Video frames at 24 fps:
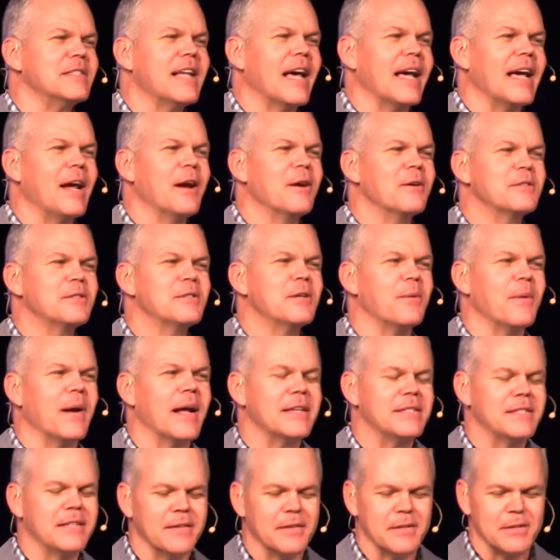would say, here's the
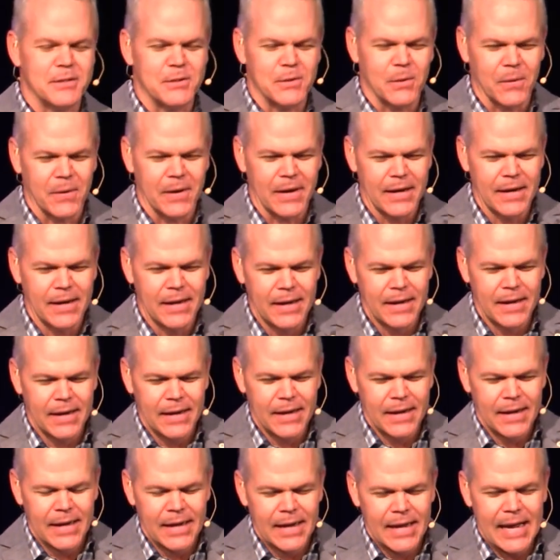rest of the story.
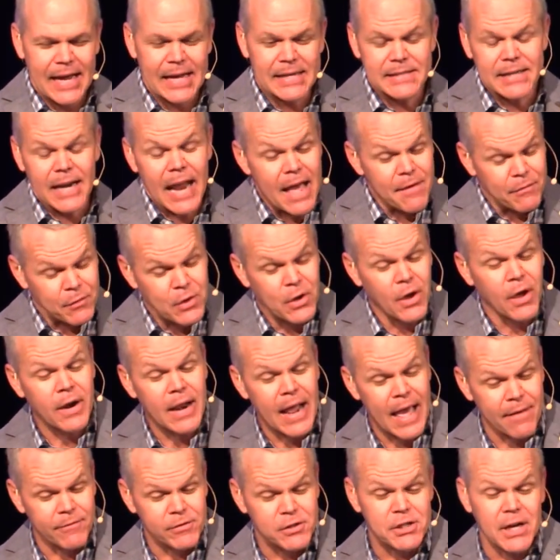His life could
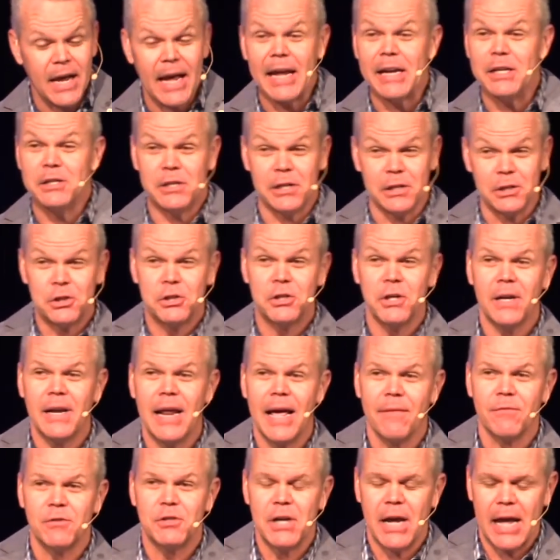have changed and should
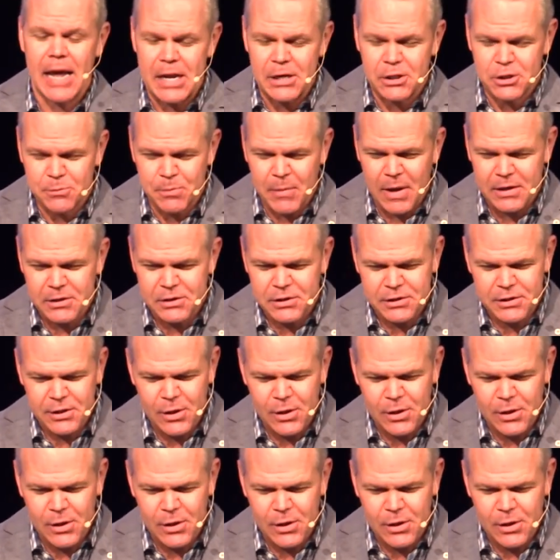have changed much